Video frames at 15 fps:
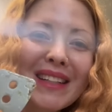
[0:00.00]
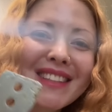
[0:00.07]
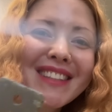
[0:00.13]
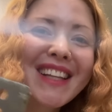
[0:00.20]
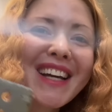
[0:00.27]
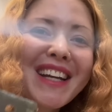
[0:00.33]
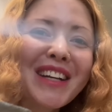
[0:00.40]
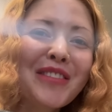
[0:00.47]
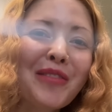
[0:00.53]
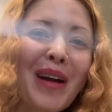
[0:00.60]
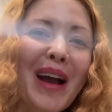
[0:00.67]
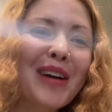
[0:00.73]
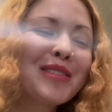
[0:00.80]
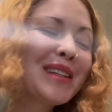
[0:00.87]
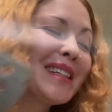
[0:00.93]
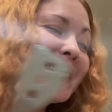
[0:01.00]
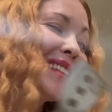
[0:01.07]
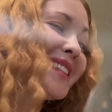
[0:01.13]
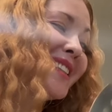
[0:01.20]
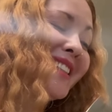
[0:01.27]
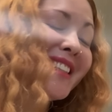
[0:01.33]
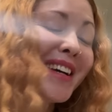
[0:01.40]
second round is
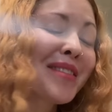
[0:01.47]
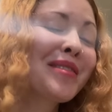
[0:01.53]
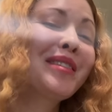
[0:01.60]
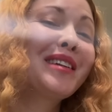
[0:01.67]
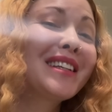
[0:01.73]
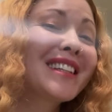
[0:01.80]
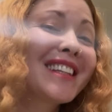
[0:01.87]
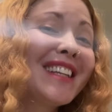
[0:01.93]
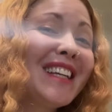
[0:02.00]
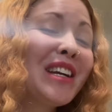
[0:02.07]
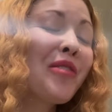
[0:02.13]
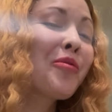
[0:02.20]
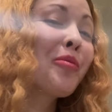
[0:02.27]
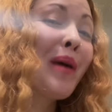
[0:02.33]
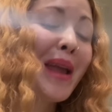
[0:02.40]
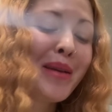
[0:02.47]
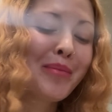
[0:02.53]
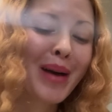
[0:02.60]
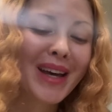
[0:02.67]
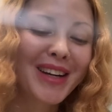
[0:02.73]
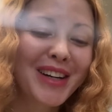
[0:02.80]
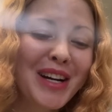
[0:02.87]
definitely way
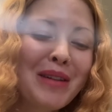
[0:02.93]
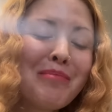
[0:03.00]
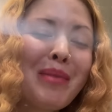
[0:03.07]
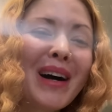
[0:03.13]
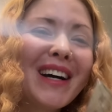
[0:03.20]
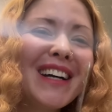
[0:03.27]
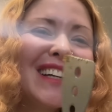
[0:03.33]
better, but